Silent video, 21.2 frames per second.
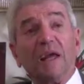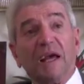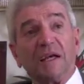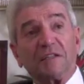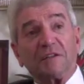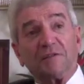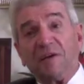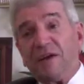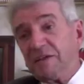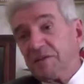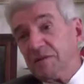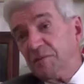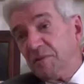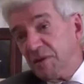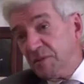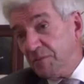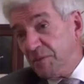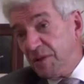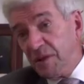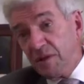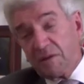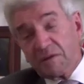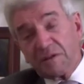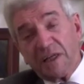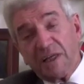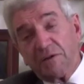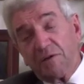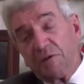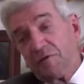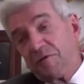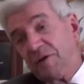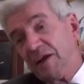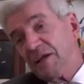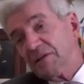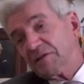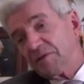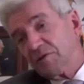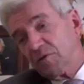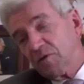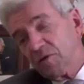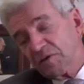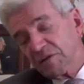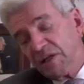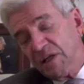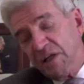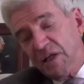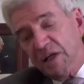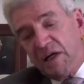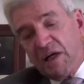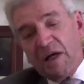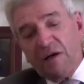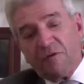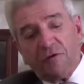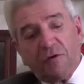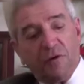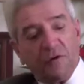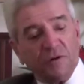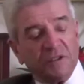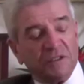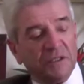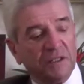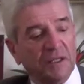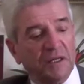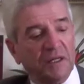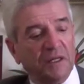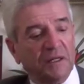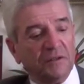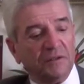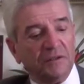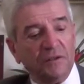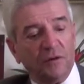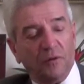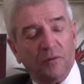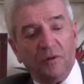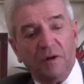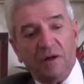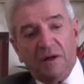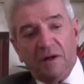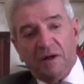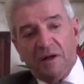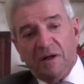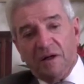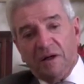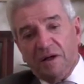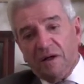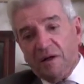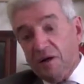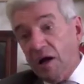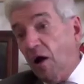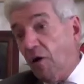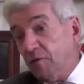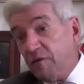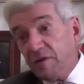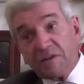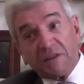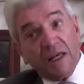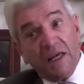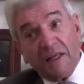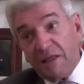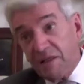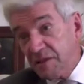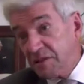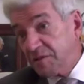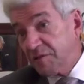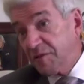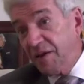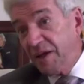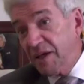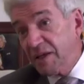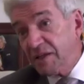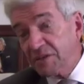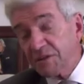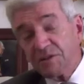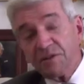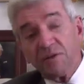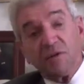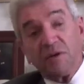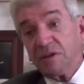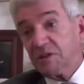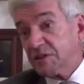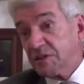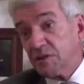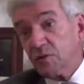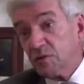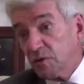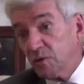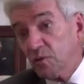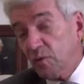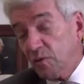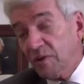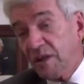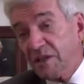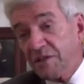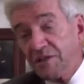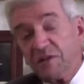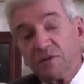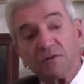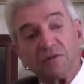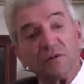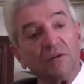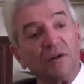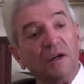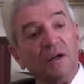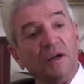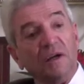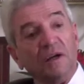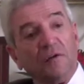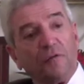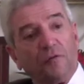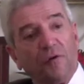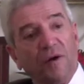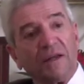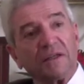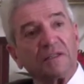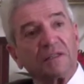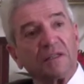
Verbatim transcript: has fans. I mean, the Beatles had their fans, yeah. of course. Of course, uh, you know, uh, Elvis had his fans, you know, and still do. They still do. Frank